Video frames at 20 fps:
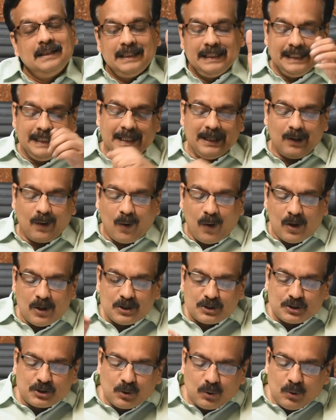here
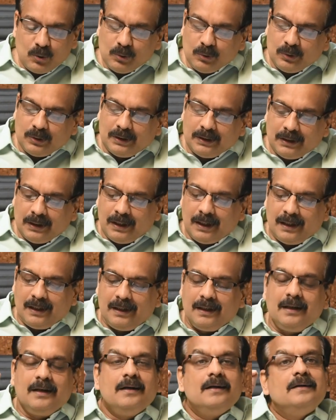also
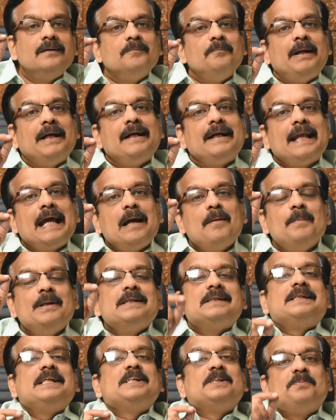
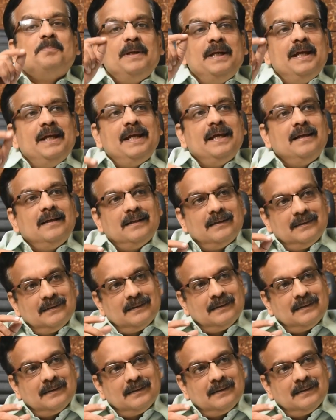mandamus is being